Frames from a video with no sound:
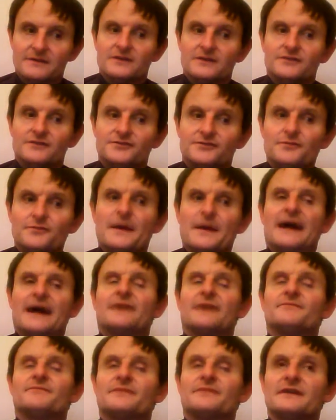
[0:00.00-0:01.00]
Super.
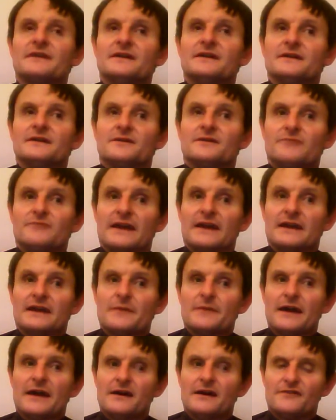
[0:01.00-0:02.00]
We're going to
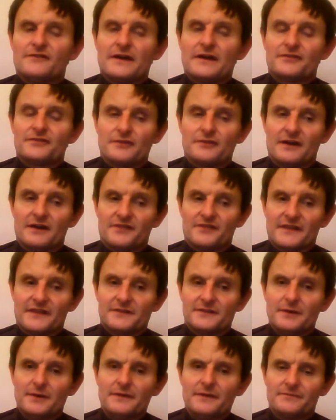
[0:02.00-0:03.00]
be halfway through after this
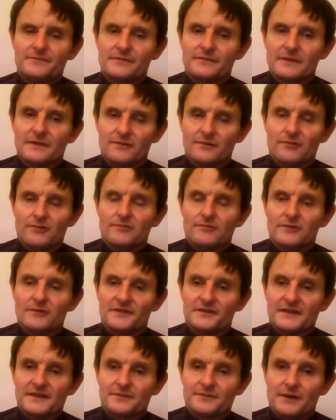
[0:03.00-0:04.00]
one. Oh, what's
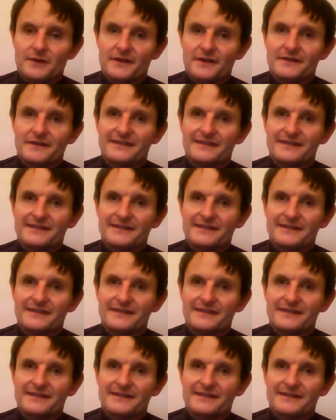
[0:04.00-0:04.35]
this one?